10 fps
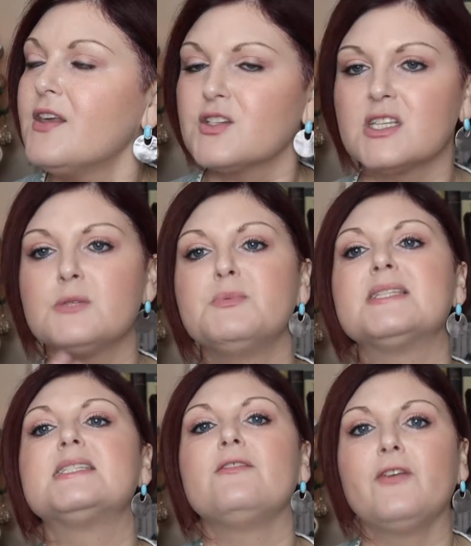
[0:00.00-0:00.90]
there's a
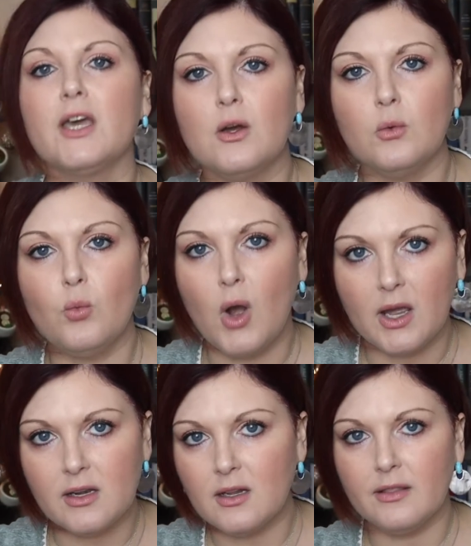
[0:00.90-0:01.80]
specific
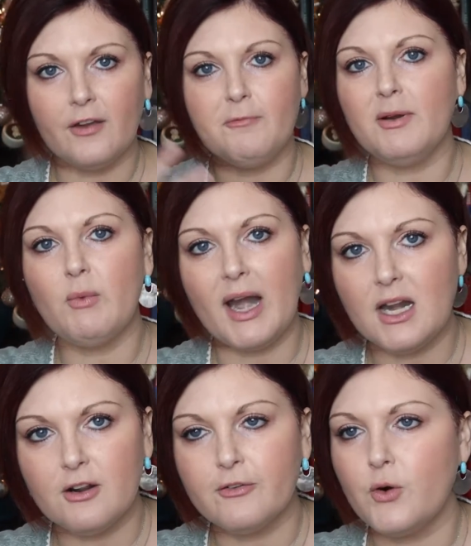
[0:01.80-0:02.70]
one they've been
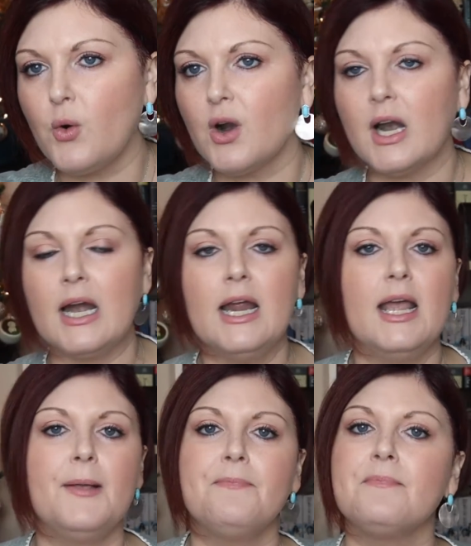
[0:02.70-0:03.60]
waiting for.
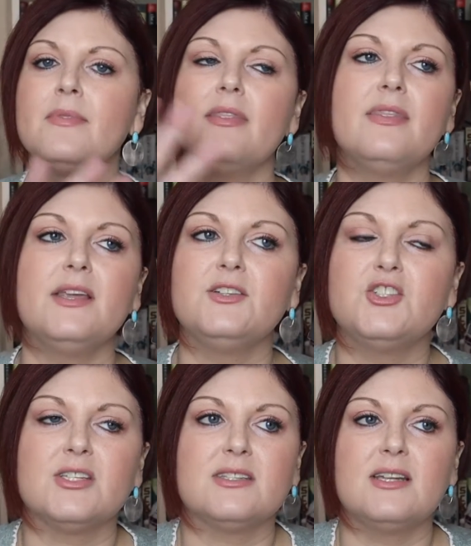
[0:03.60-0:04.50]

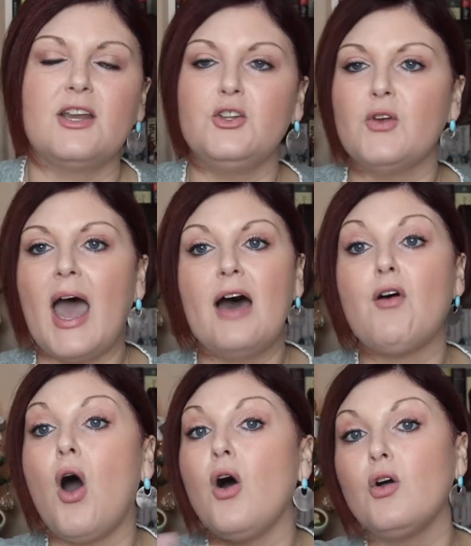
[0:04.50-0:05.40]
And you have
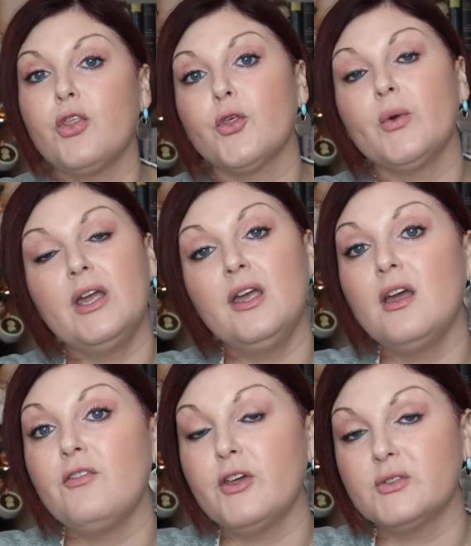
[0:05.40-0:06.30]
all
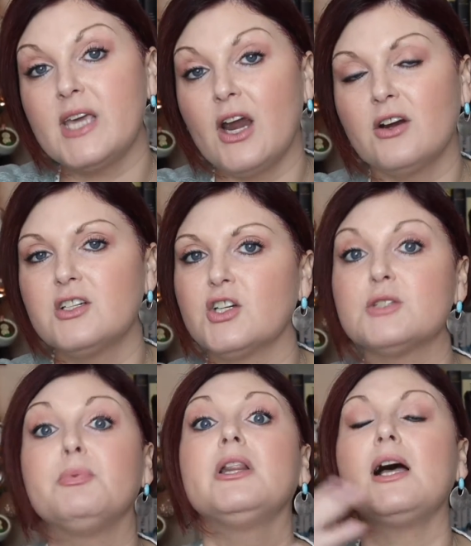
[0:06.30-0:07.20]
3 of those
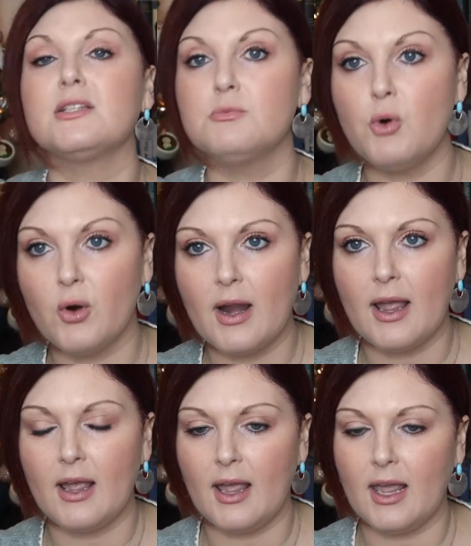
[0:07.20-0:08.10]
characters plus more
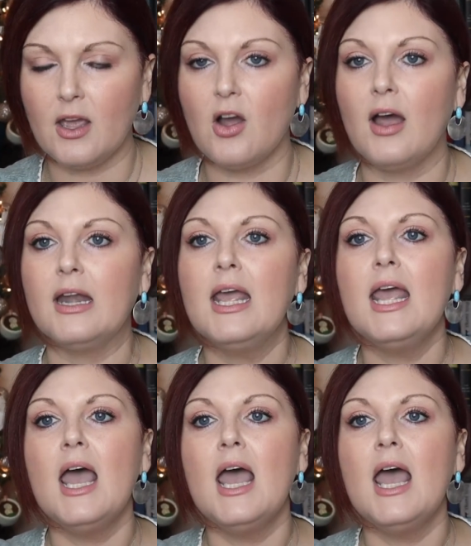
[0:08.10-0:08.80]
hanging on.